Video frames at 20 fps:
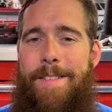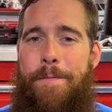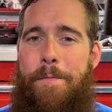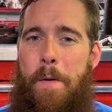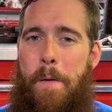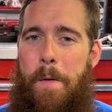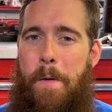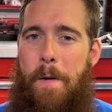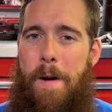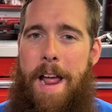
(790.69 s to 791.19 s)

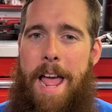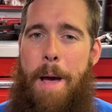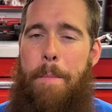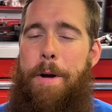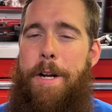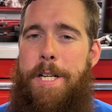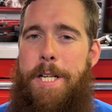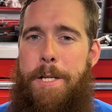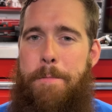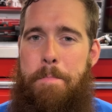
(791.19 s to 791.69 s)
for how
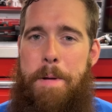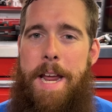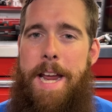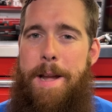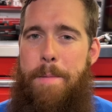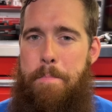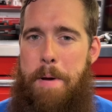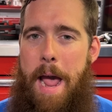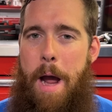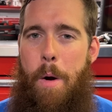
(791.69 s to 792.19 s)
much speed
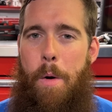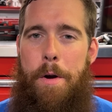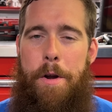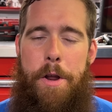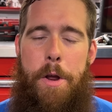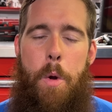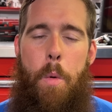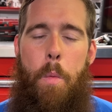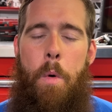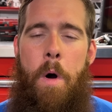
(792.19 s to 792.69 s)
and power do
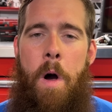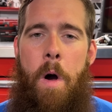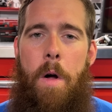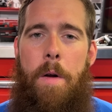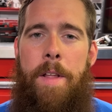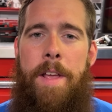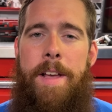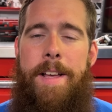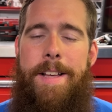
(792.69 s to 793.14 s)
you want.